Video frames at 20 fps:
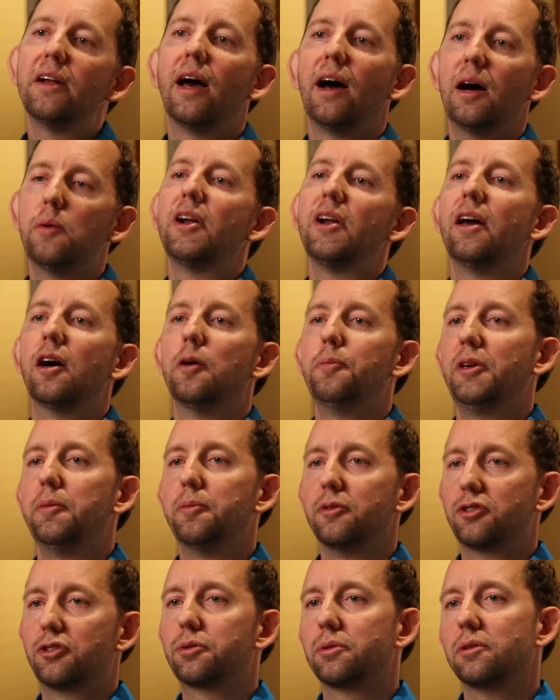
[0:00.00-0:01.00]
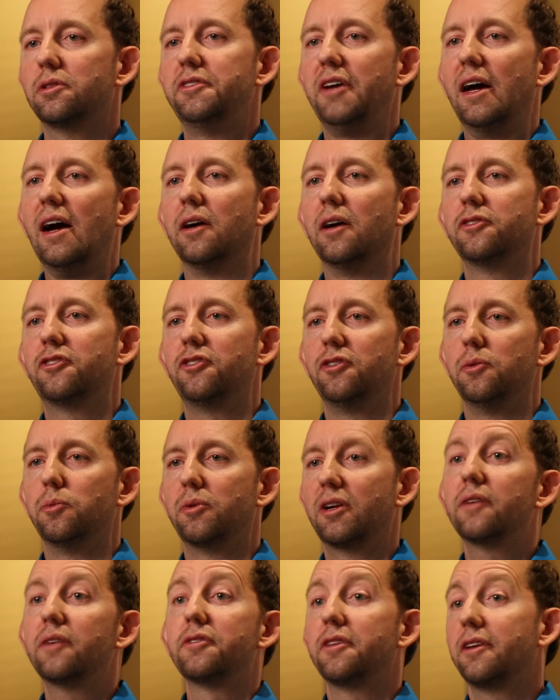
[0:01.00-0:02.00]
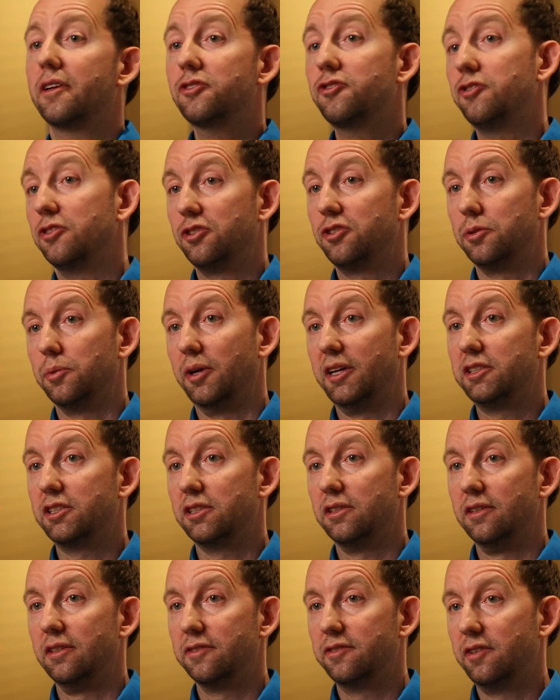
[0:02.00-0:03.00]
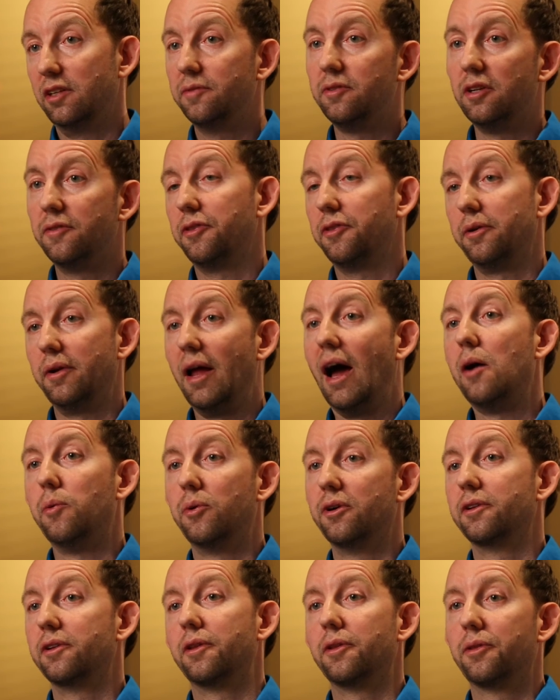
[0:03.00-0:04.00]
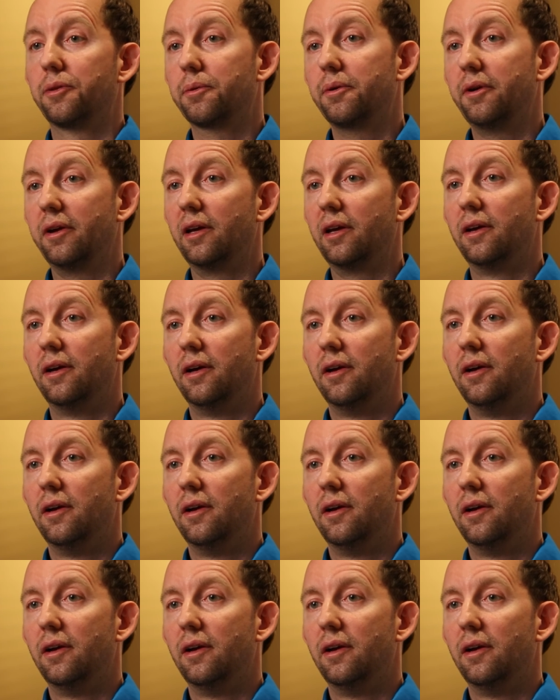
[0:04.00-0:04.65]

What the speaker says: I want to help people drill down to whatever their situation is, even if they're not one of the 3.